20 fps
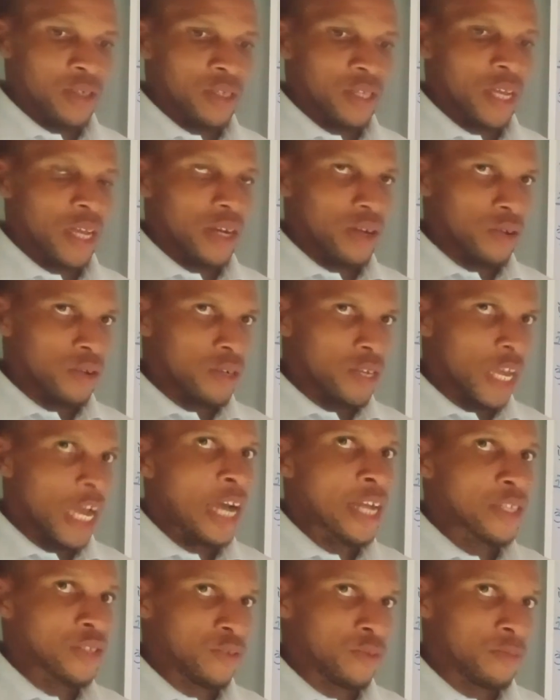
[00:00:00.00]
are not the
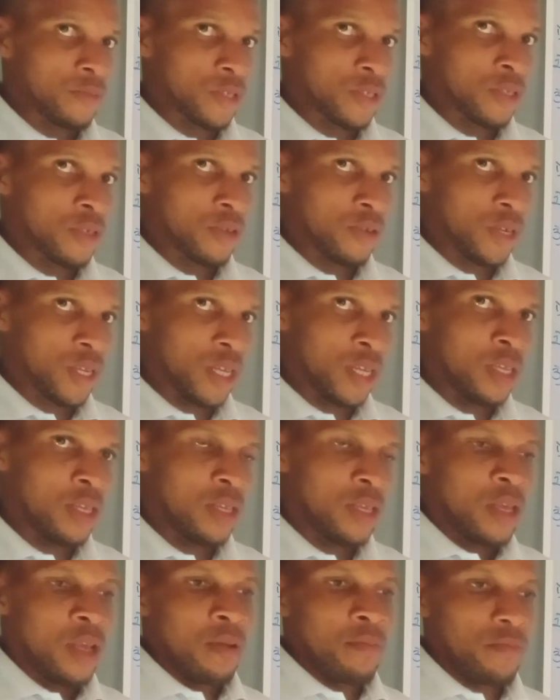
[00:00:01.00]
atoms, okay?
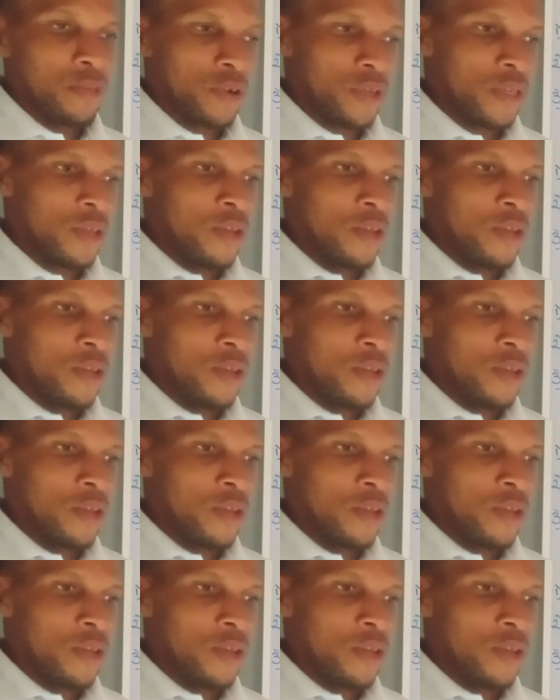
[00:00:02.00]
But